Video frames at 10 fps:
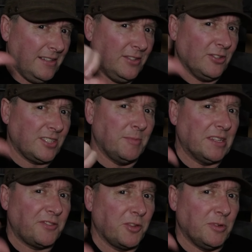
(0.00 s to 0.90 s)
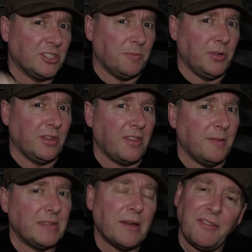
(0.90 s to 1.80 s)
Not so much for the ones that put the
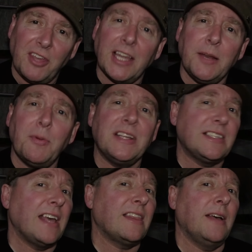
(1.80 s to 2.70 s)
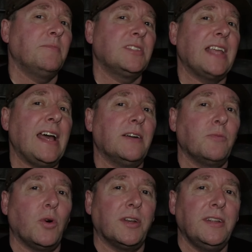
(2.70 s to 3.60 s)
thumb down. If you're going to press that thumbs down
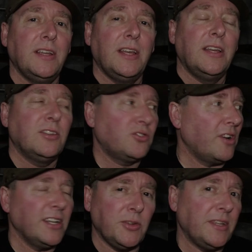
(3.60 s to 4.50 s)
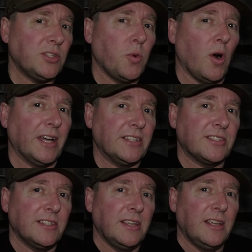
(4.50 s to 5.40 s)
one, try and do it twice.